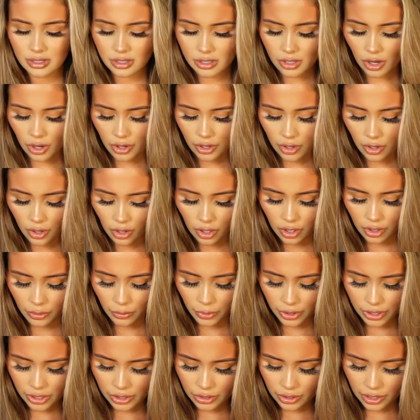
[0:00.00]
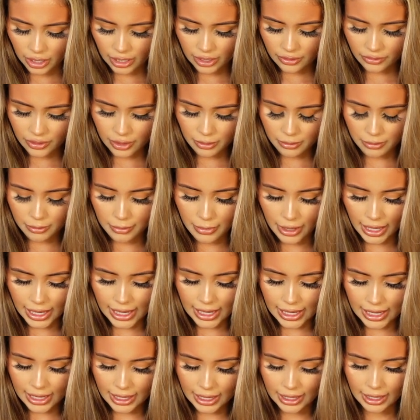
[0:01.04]
so hot. What do you even
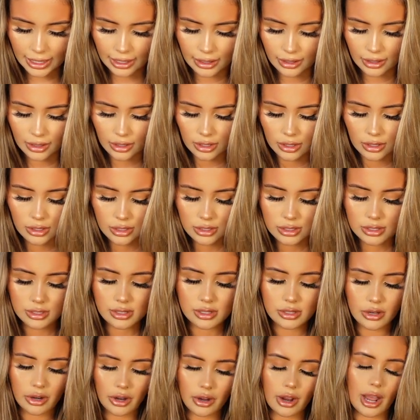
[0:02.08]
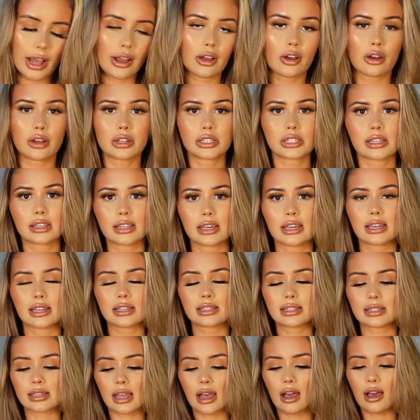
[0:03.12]
mean? So I got
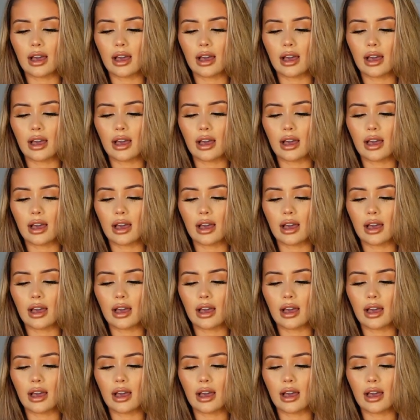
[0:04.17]
this